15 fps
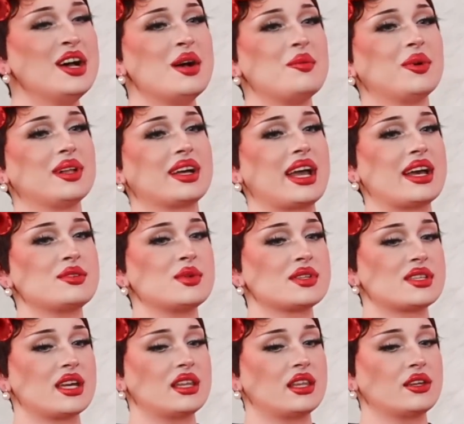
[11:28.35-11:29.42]
like as we were
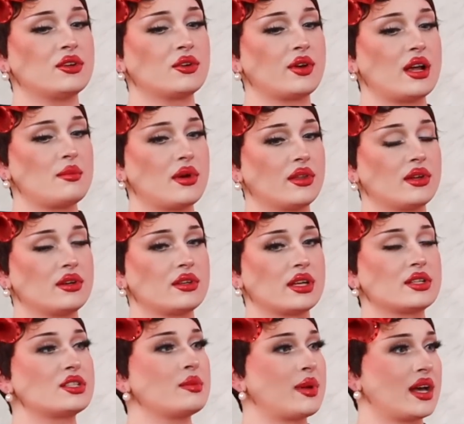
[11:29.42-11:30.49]
saying, like your grandmother, like
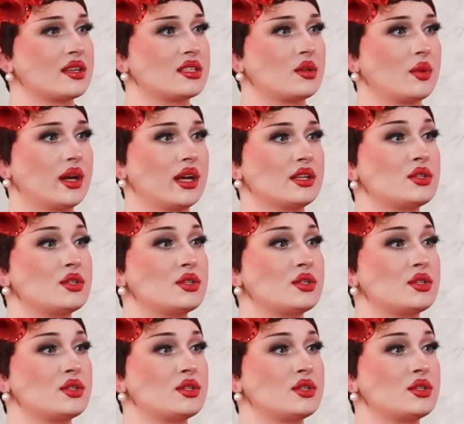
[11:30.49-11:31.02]
she passed away.